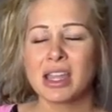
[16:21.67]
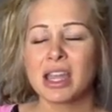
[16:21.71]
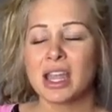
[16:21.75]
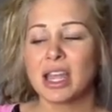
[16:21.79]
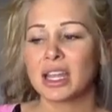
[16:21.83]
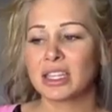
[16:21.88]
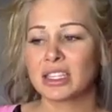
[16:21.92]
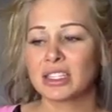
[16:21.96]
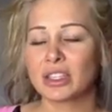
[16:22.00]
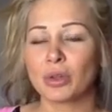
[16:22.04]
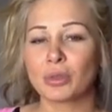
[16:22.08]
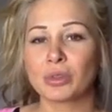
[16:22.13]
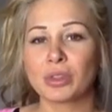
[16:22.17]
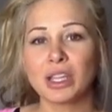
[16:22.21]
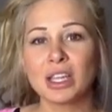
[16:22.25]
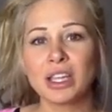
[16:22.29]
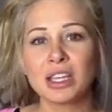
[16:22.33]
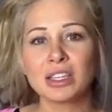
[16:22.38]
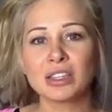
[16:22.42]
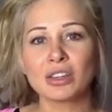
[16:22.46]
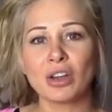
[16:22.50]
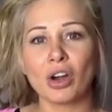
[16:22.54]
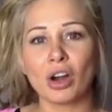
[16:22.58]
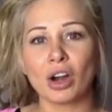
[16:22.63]
And so
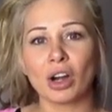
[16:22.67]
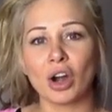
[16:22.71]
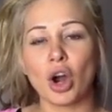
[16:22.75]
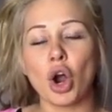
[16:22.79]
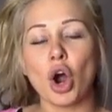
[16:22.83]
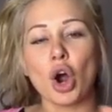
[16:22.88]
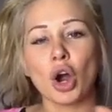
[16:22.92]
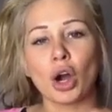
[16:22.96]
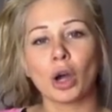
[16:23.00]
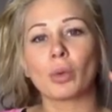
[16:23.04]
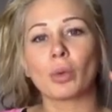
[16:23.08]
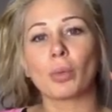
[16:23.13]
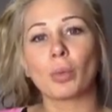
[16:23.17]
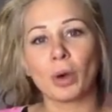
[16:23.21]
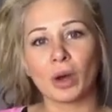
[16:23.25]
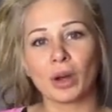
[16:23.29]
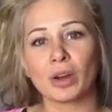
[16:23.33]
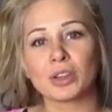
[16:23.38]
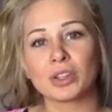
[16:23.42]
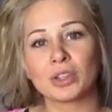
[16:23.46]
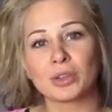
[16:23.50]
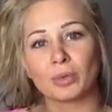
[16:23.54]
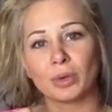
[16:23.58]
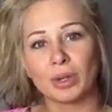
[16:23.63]
these are our
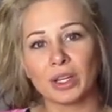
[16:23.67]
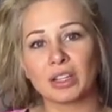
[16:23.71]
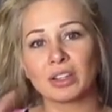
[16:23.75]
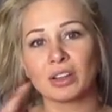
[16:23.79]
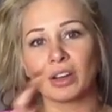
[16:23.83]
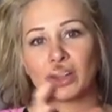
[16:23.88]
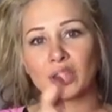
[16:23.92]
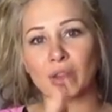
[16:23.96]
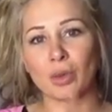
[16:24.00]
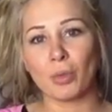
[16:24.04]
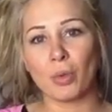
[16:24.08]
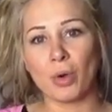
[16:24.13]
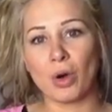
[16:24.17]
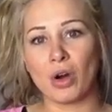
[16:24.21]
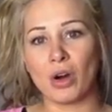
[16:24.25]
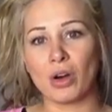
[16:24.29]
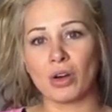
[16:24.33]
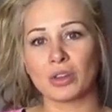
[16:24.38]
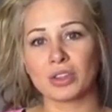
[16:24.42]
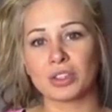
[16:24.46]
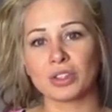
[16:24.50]
words written on the wall.